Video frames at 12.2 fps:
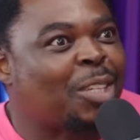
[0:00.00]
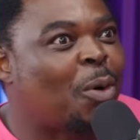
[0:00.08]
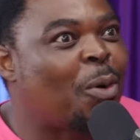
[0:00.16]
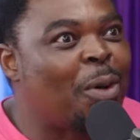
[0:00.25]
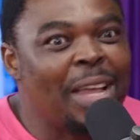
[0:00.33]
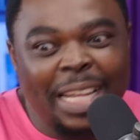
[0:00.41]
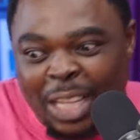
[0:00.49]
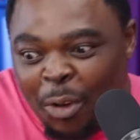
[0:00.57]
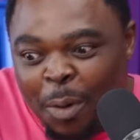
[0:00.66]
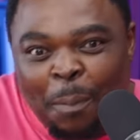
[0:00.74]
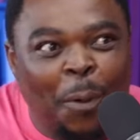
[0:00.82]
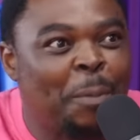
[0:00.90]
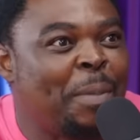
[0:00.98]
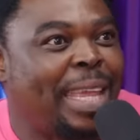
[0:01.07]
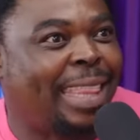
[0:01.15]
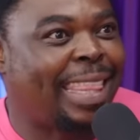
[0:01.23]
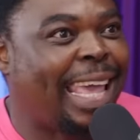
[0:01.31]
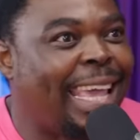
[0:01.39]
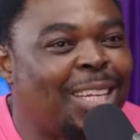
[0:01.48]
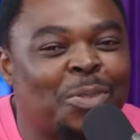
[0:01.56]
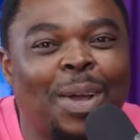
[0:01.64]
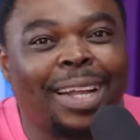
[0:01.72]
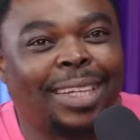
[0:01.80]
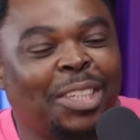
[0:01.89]
So they would put me in there as
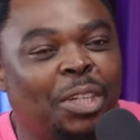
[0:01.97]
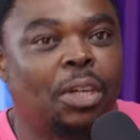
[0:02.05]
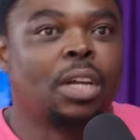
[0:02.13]
well, you know.